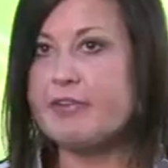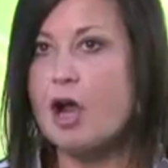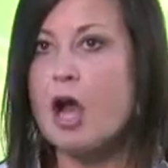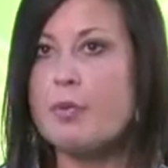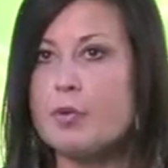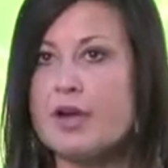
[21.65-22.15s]

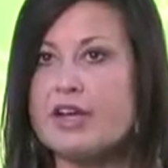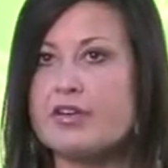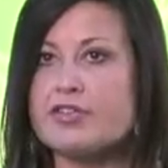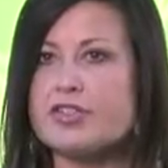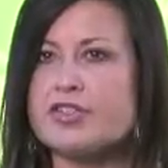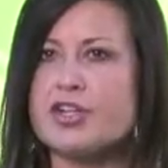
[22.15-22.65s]

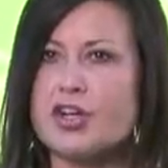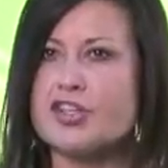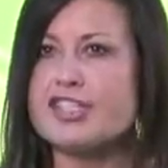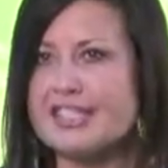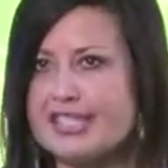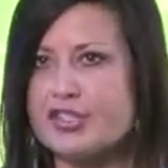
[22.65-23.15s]
operators to turn
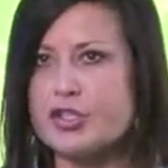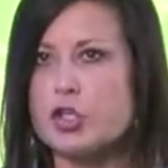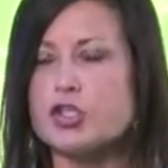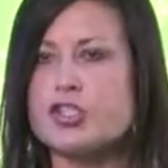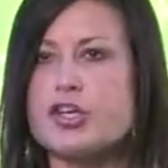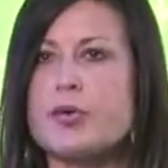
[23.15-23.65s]
to digital.
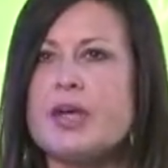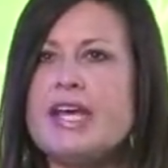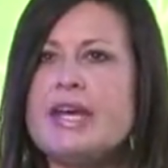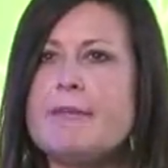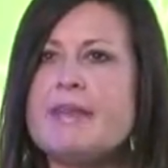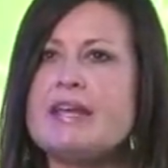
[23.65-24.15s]
So
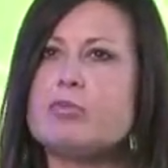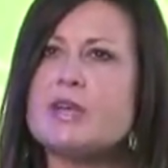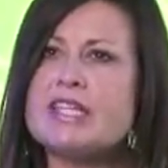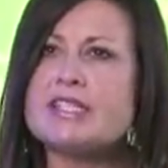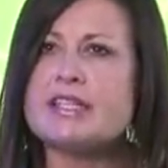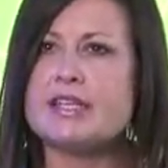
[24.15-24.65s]
in
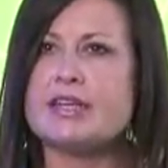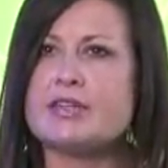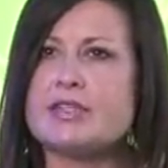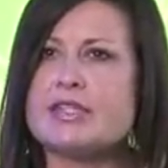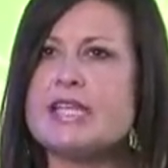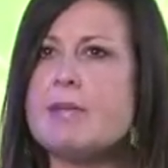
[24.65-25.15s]
recent years,
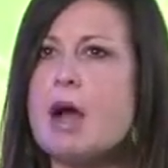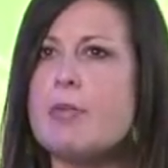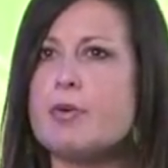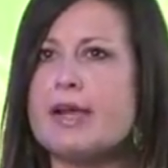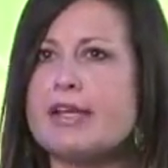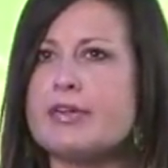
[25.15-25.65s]
some
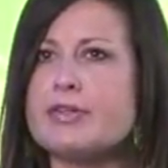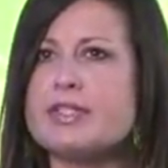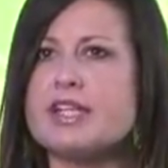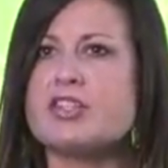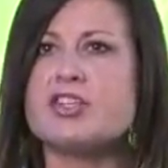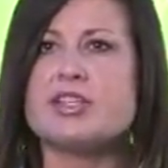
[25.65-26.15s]
operators
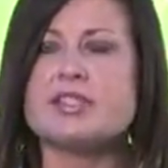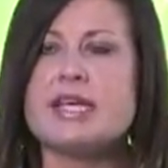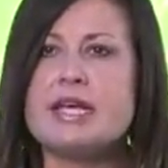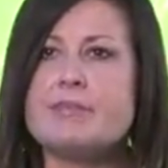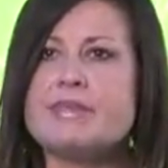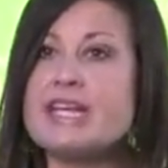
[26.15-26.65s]
such as
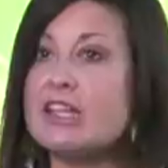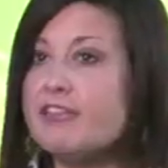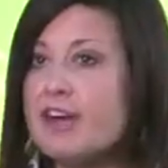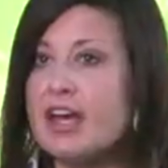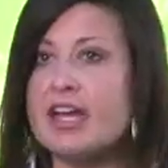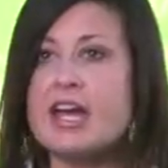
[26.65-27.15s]

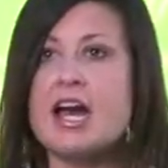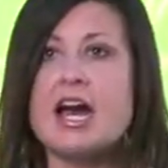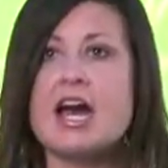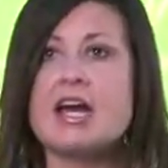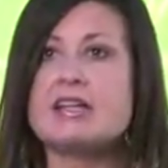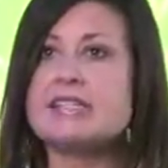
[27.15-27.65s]

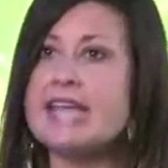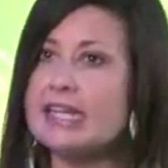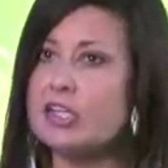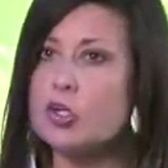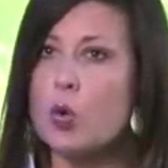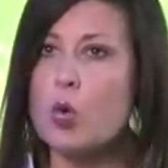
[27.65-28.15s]
Telefonica,
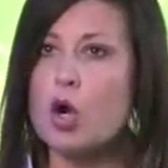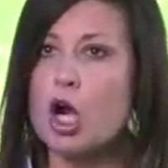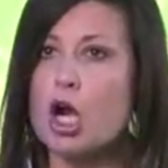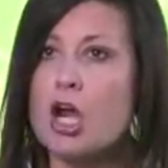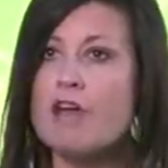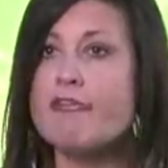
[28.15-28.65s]

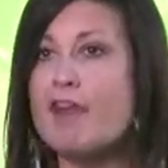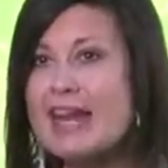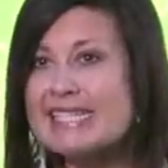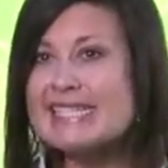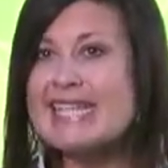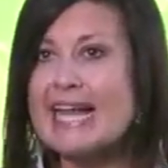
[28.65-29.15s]
Telenor,
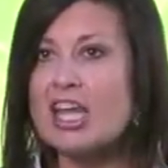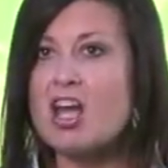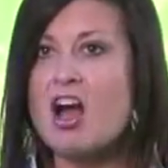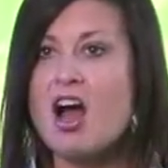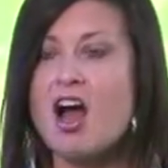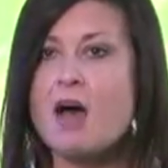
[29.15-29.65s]
France
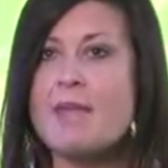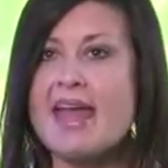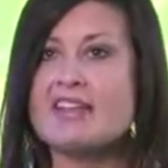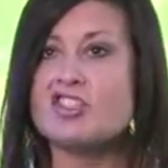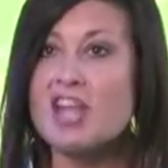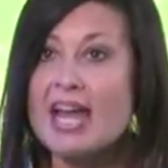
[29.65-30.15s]
Telecom,
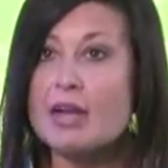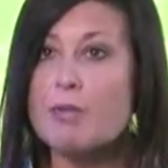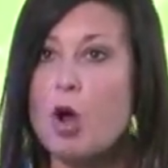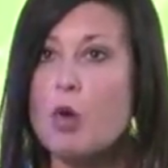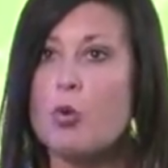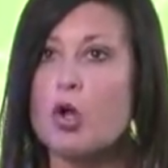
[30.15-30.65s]
and China
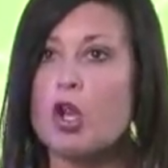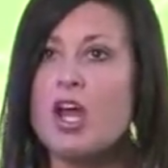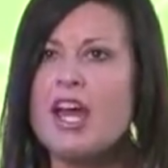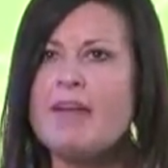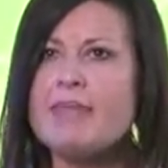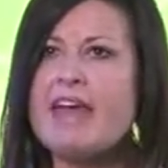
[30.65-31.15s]
Mobile
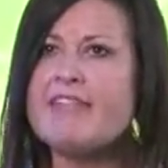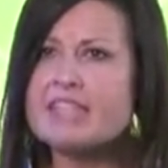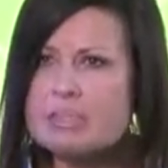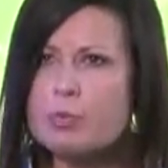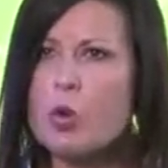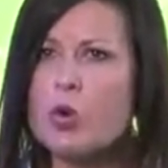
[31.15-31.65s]
have
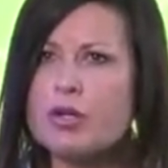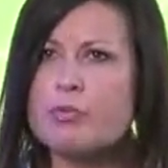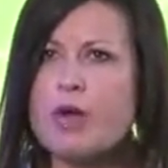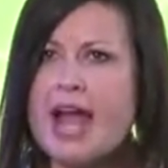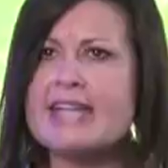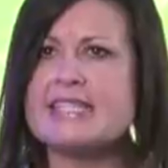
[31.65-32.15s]
explored and
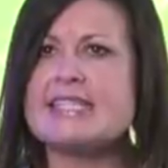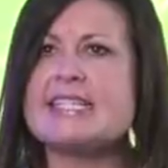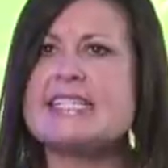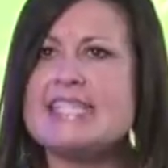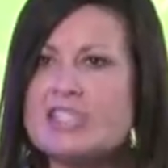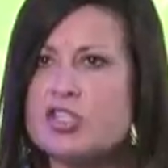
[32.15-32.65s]
practiced the
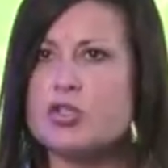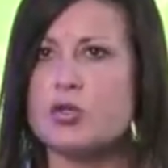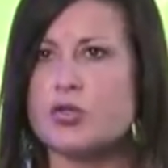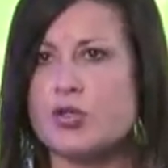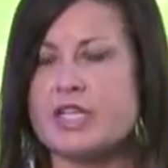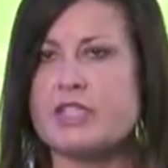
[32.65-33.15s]
digital
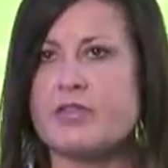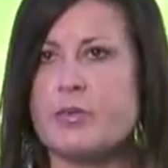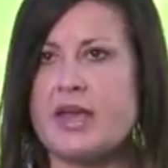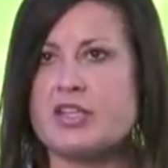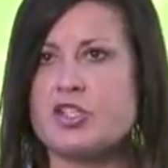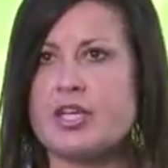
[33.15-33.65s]

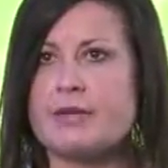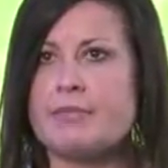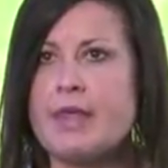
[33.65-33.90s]
transformation.